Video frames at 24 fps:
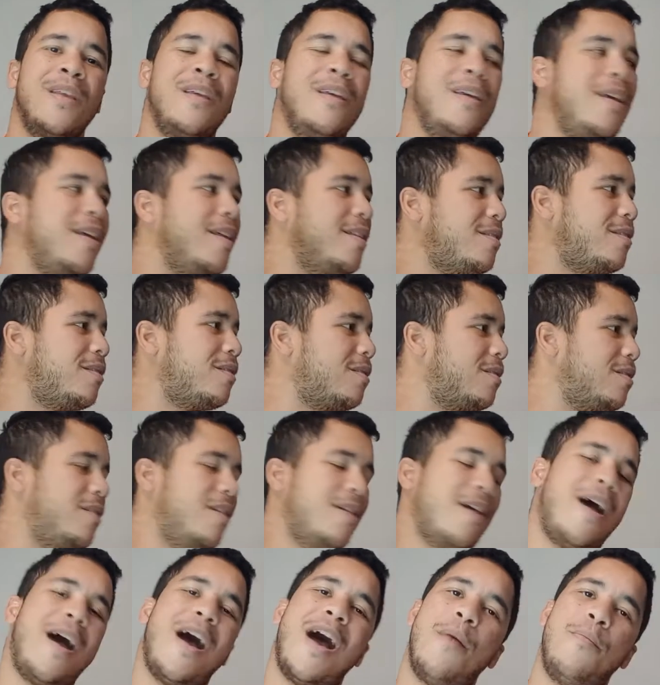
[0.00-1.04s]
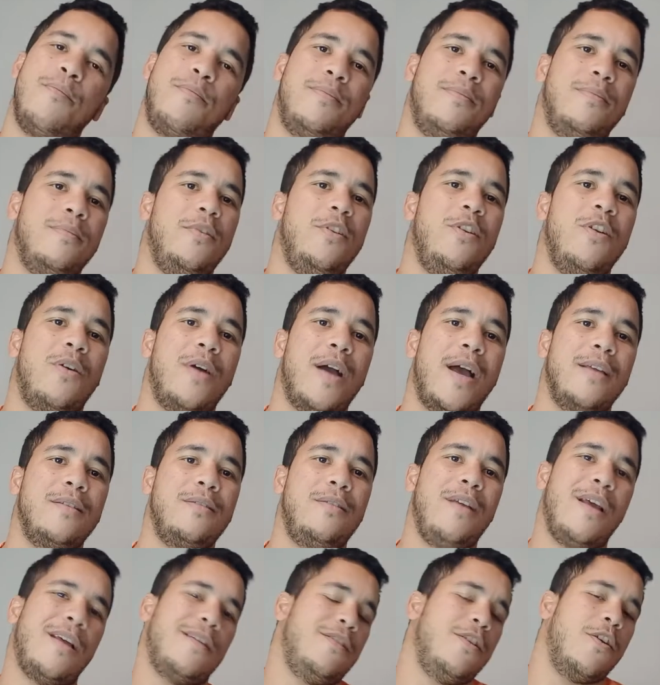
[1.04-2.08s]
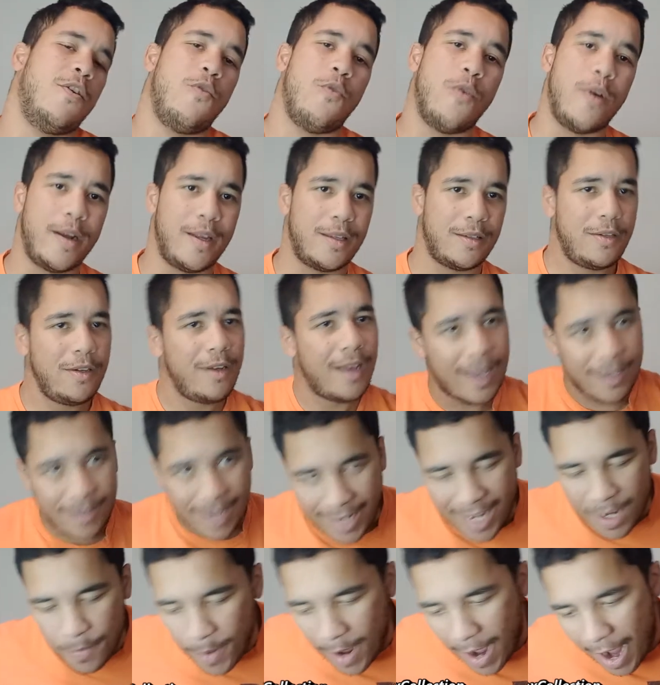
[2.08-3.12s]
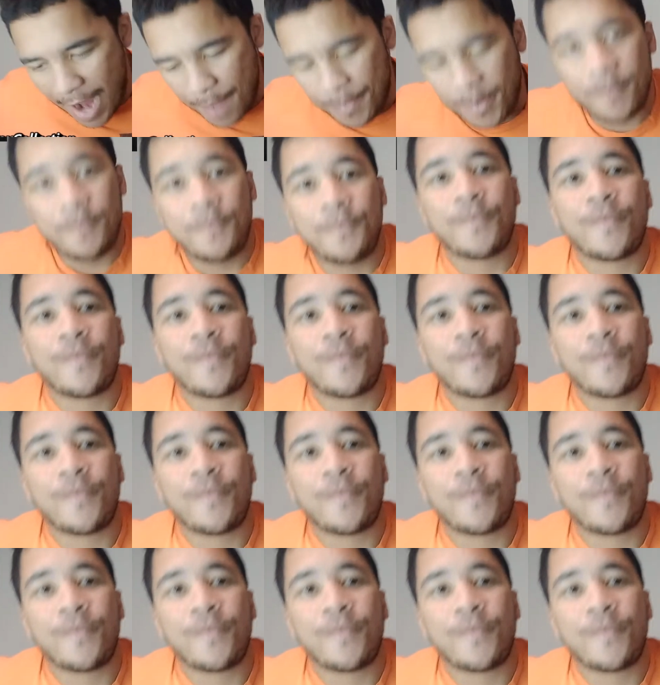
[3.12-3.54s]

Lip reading: You guys know who it is. You guys, I keep it hype.